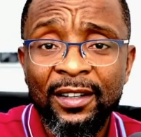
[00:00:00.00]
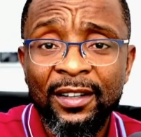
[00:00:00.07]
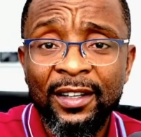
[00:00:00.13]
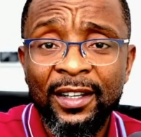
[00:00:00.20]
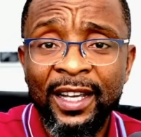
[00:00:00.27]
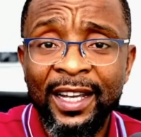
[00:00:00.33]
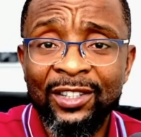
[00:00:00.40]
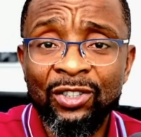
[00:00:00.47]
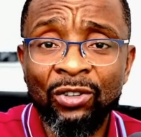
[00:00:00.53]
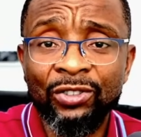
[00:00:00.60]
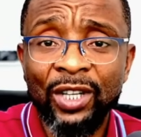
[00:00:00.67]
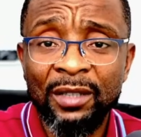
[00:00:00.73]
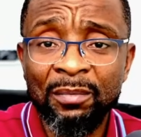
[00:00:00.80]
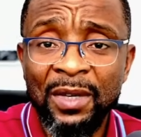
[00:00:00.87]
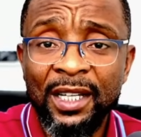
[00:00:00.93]

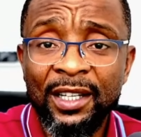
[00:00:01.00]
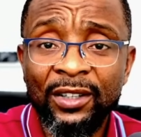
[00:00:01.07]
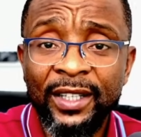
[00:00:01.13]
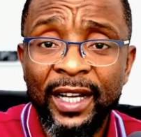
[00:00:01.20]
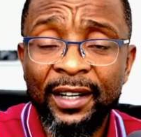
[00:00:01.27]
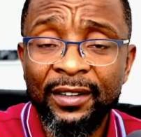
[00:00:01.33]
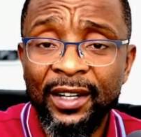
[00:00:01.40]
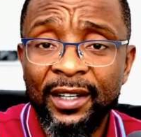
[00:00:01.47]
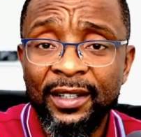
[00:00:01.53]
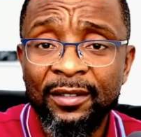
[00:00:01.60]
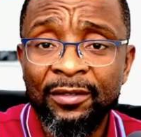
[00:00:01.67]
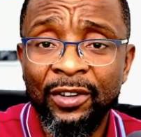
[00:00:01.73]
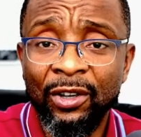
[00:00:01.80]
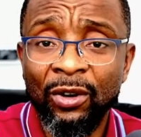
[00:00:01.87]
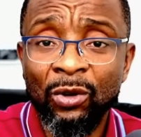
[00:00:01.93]
800 million naira
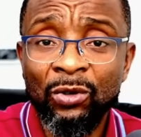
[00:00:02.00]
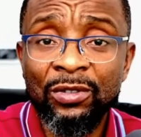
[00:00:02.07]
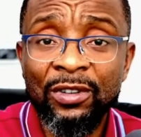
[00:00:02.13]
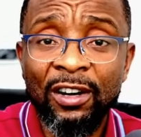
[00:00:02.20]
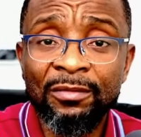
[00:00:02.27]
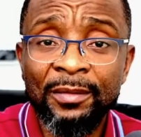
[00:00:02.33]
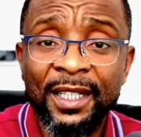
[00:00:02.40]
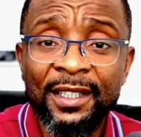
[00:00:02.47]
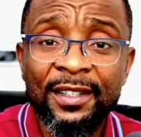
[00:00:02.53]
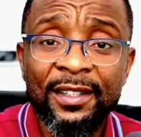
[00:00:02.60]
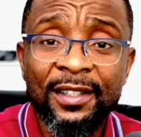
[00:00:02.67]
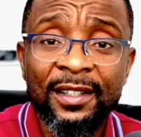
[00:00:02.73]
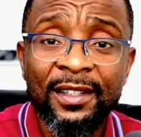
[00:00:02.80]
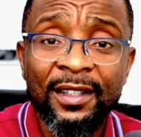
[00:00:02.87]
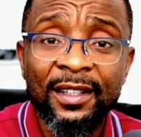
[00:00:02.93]
for your local government.
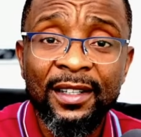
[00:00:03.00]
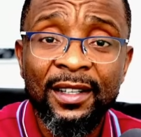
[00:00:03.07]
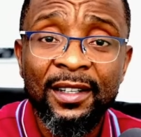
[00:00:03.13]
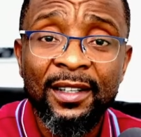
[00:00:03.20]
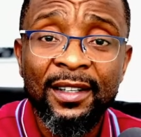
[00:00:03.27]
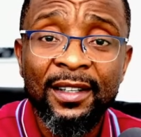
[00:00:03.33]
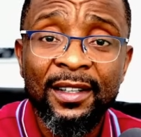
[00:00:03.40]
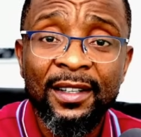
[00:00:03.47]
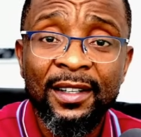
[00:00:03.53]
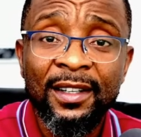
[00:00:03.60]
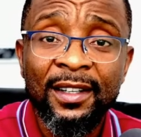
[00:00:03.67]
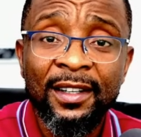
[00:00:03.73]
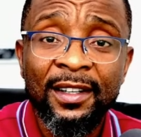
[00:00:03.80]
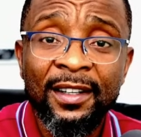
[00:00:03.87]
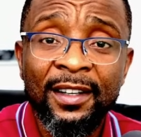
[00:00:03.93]

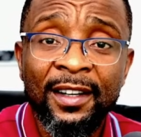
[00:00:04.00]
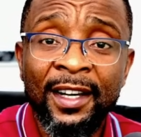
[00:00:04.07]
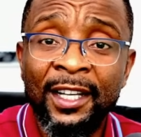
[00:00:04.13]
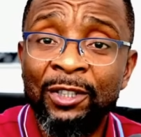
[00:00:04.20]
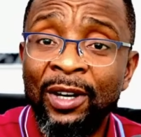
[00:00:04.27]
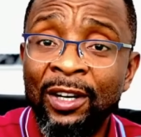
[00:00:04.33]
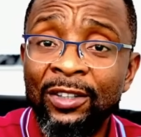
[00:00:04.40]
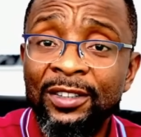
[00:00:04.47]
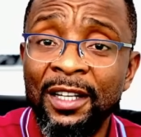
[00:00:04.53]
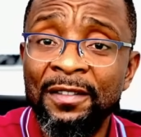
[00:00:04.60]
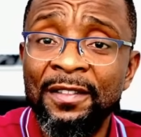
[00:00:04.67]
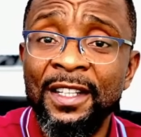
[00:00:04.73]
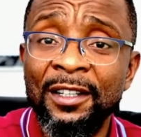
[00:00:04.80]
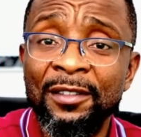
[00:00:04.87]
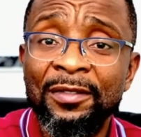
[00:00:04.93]
And you are not a
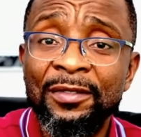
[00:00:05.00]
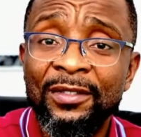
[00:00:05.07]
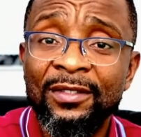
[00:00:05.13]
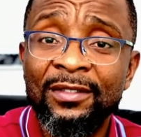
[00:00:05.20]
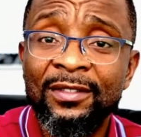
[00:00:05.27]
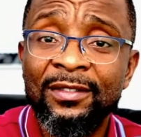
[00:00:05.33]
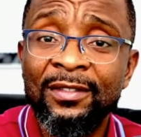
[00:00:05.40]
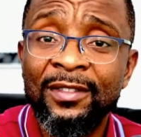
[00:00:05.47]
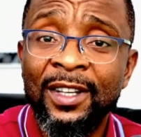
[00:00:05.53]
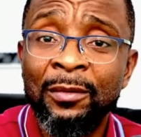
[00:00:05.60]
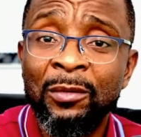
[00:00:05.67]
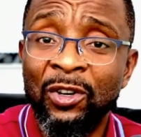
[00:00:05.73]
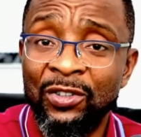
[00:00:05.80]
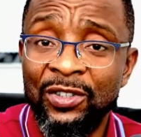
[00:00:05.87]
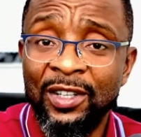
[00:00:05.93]
thief.
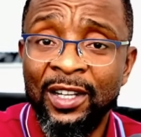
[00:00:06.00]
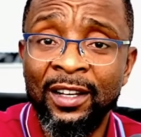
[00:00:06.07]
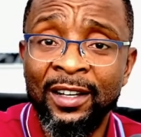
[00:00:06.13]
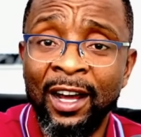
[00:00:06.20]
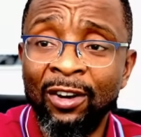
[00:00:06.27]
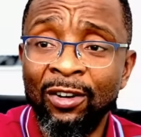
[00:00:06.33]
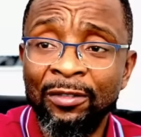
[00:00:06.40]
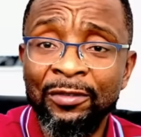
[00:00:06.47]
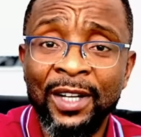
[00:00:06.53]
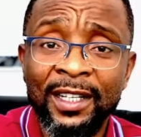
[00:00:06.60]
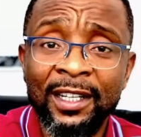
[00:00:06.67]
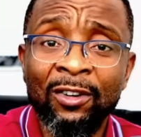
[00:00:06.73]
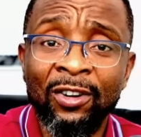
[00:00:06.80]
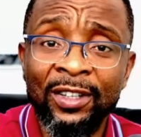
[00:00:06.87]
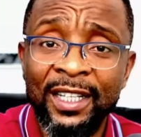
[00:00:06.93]
Because now all of them, they
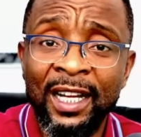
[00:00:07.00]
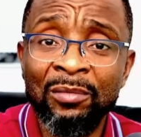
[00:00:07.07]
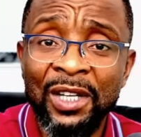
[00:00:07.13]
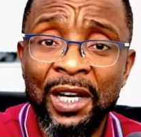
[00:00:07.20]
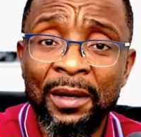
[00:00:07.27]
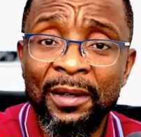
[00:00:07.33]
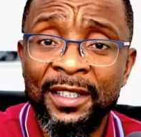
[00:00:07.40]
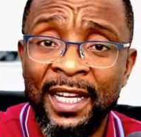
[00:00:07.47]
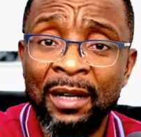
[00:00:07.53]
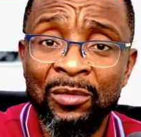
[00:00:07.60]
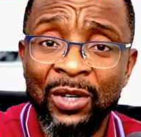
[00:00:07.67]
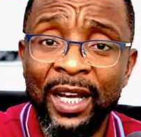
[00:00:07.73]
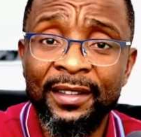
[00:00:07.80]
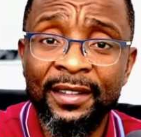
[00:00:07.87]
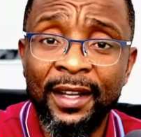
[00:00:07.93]
condemn them
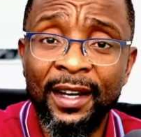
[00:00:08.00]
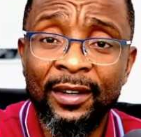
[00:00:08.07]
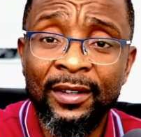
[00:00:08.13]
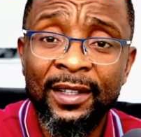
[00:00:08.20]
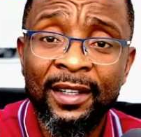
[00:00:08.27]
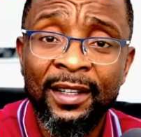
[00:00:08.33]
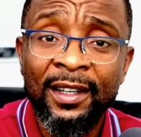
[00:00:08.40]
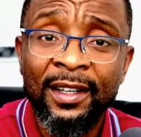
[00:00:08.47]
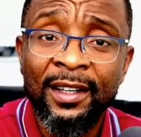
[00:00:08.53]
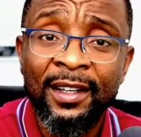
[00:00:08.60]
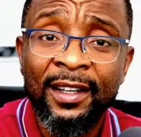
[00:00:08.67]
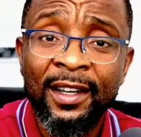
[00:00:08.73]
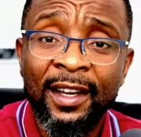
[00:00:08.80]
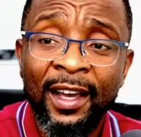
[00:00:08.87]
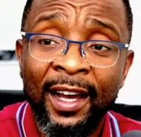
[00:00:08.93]
right now.
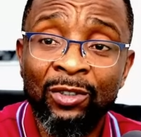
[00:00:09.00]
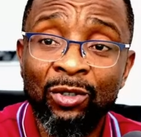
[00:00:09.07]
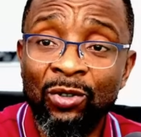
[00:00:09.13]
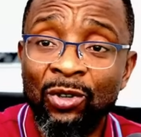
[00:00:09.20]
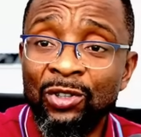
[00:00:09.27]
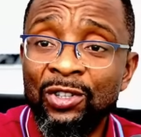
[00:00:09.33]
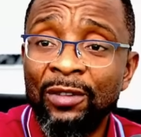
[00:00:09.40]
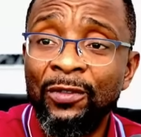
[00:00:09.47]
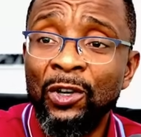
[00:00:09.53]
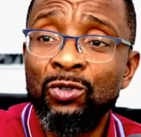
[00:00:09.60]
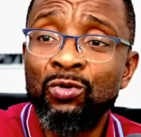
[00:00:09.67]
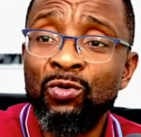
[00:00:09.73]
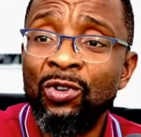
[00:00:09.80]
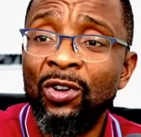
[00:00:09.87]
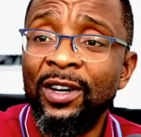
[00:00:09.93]
And to those of us
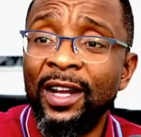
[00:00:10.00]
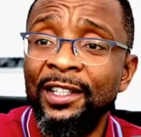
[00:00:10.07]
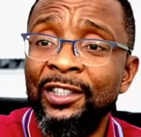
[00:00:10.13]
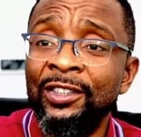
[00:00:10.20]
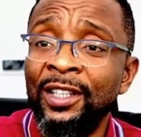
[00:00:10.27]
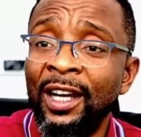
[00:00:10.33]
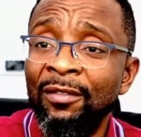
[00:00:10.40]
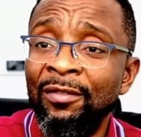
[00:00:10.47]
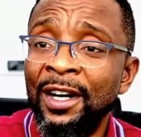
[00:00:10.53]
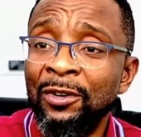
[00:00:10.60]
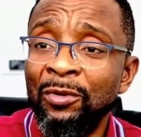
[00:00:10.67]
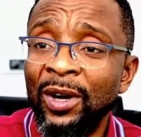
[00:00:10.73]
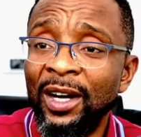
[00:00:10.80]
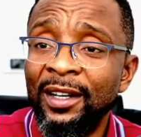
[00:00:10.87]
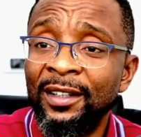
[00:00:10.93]
who know Nigeria very
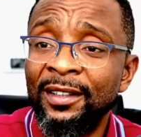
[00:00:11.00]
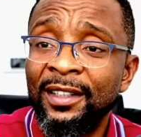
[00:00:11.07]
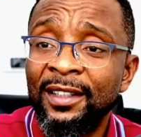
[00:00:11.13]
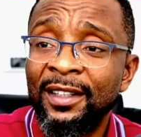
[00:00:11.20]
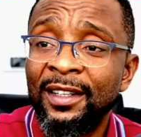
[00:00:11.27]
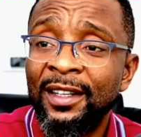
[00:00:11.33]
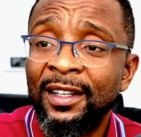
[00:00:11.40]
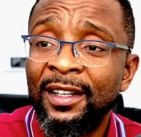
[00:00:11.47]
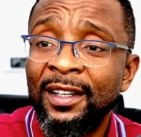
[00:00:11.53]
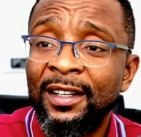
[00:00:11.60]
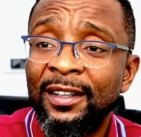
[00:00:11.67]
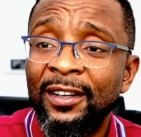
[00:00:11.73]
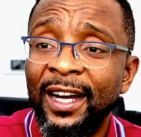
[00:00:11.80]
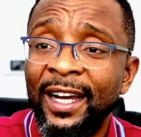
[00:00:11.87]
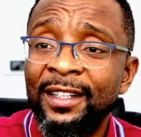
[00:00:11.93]
well,
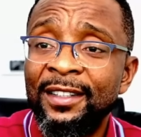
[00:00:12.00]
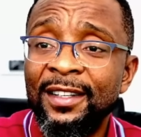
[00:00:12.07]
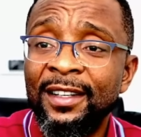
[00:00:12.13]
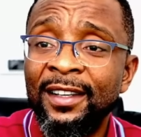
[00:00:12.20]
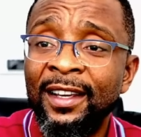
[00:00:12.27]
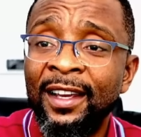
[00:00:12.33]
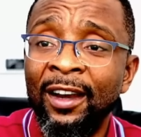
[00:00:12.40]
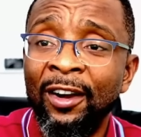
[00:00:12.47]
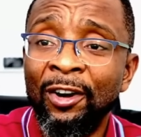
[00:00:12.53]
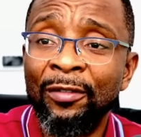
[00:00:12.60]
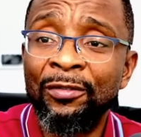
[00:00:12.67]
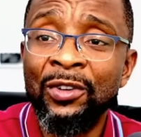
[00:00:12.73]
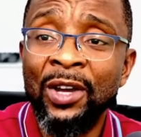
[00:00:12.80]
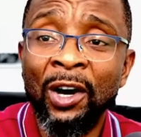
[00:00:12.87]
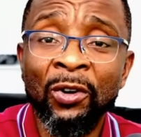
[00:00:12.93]
right? A lot of
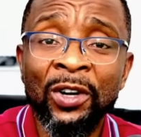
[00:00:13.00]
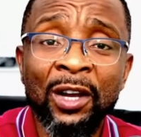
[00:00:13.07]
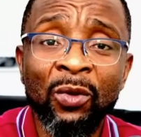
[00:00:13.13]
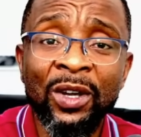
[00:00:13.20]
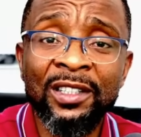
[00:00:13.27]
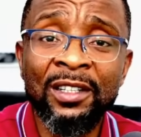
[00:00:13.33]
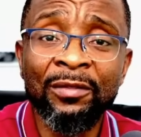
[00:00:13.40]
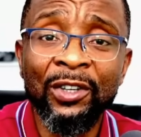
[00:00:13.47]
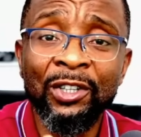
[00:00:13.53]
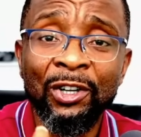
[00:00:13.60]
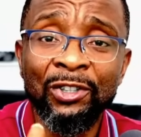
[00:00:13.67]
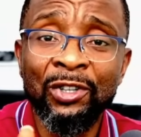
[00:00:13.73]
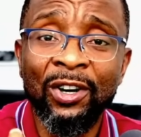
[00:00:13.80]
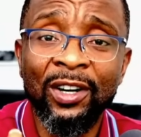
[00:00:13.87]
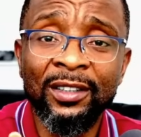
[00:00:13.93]
you are only waiting for your
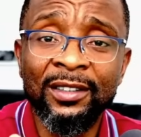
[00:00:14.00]
turn.